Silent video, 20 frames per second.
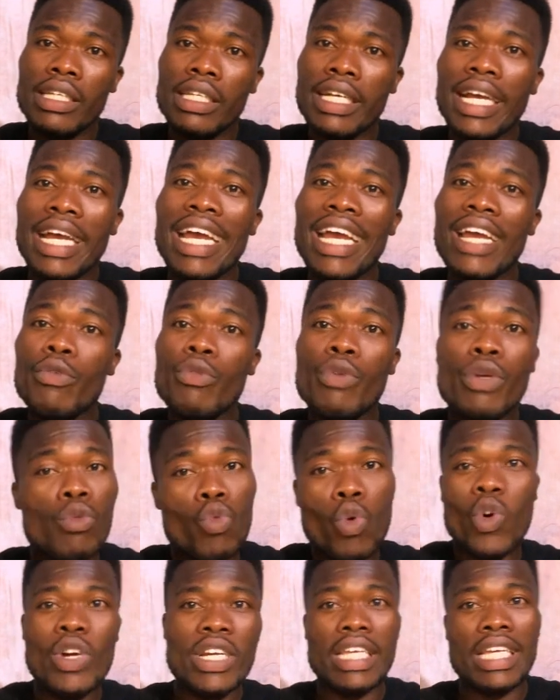Like every
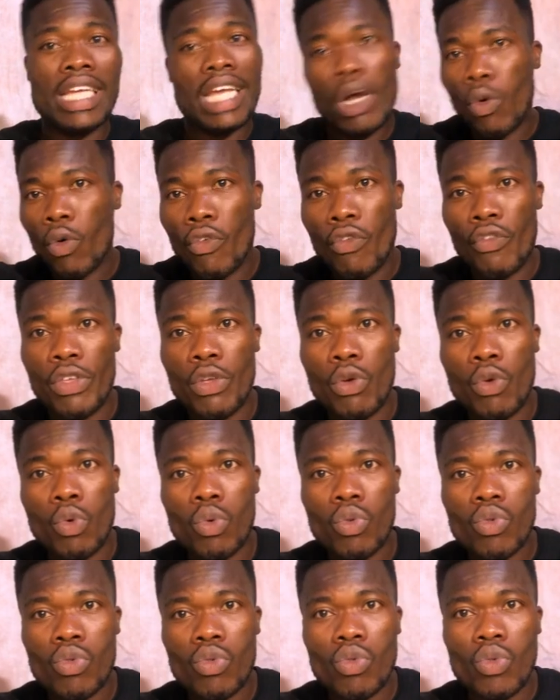morning, a
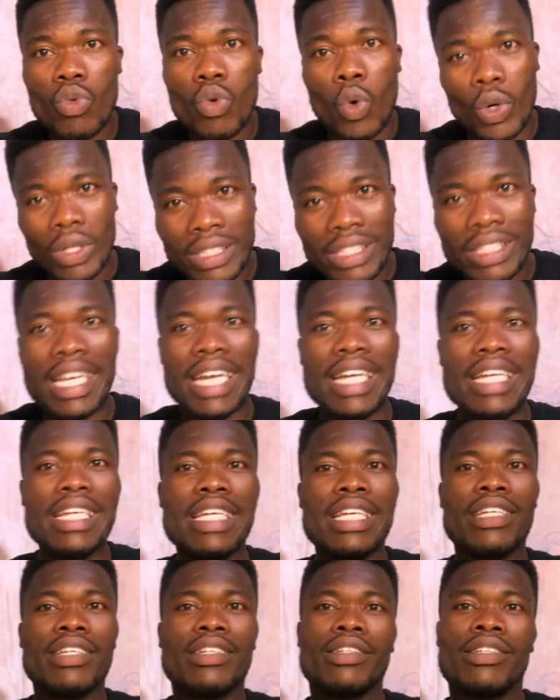few on
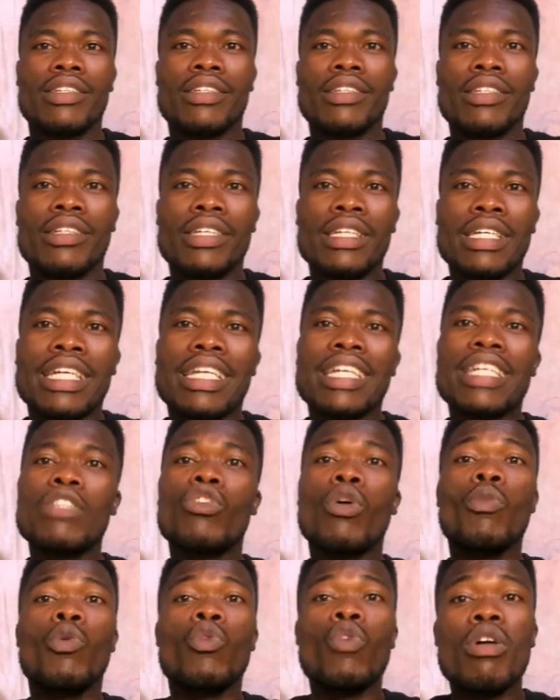Sunday. In
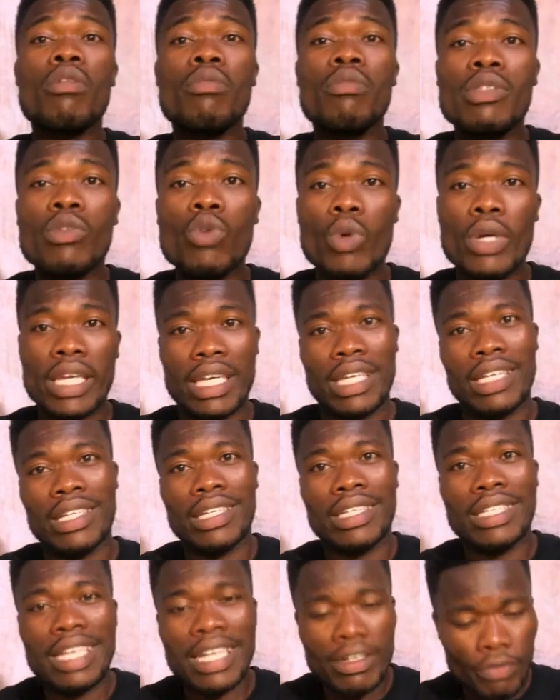Tomo coin is okay.
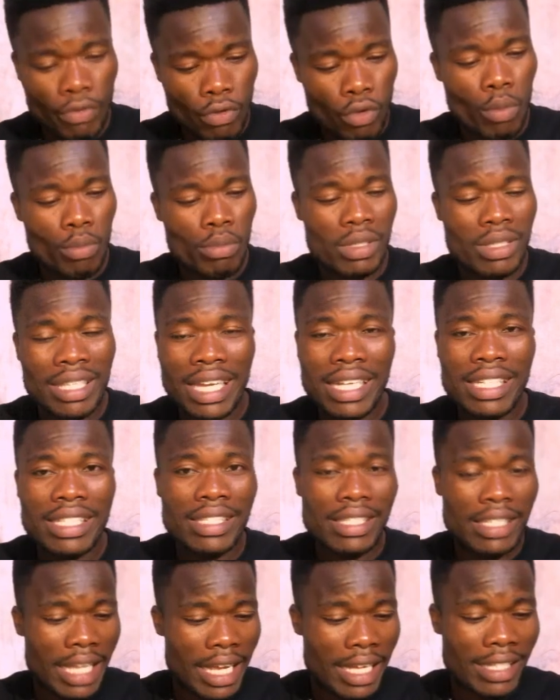Then from
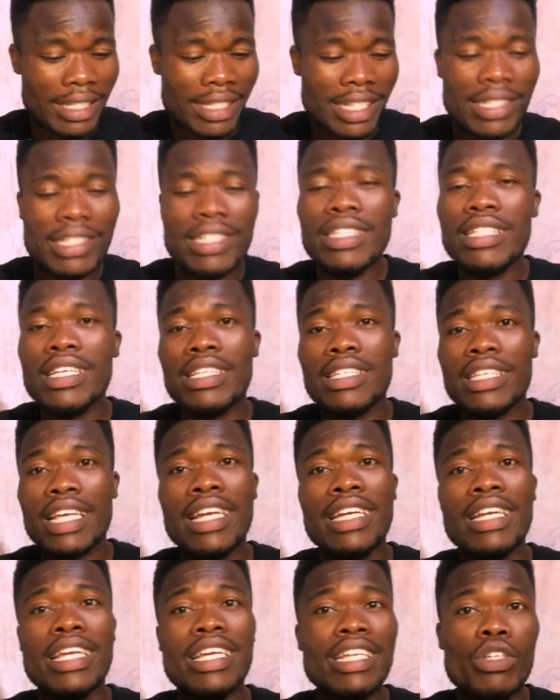Saturday,
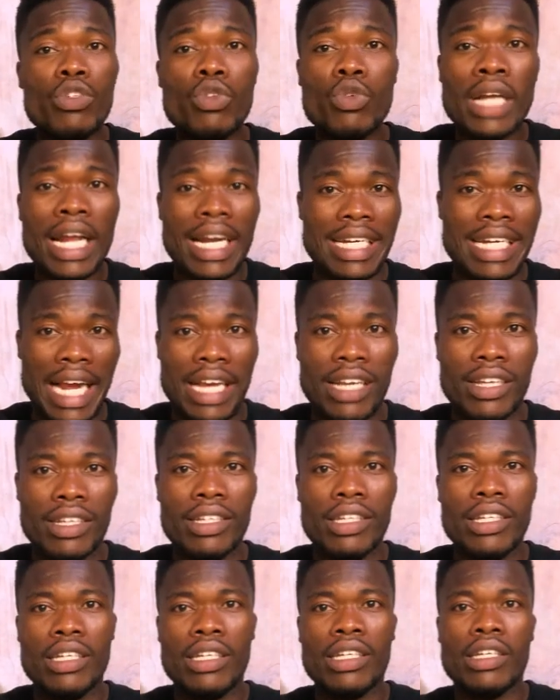Sunday, issue not that.
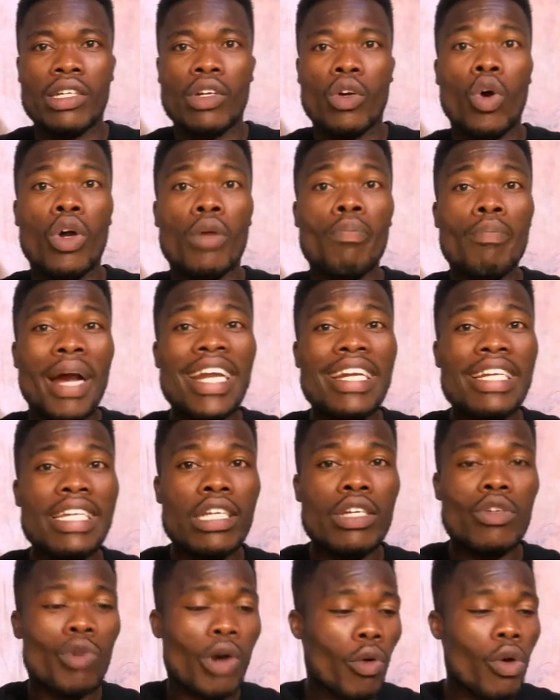On
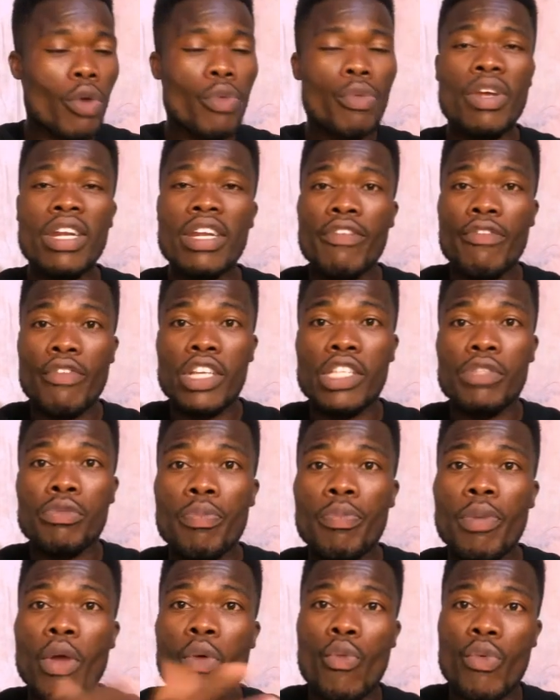Monday, we're caught trying the first
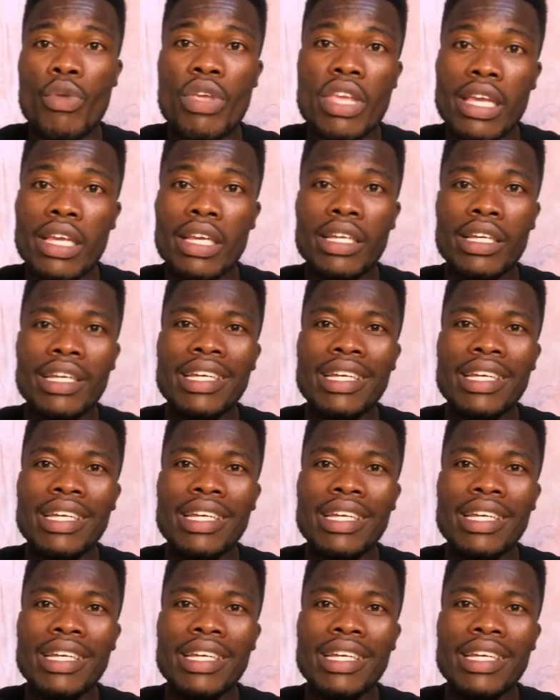paper we read.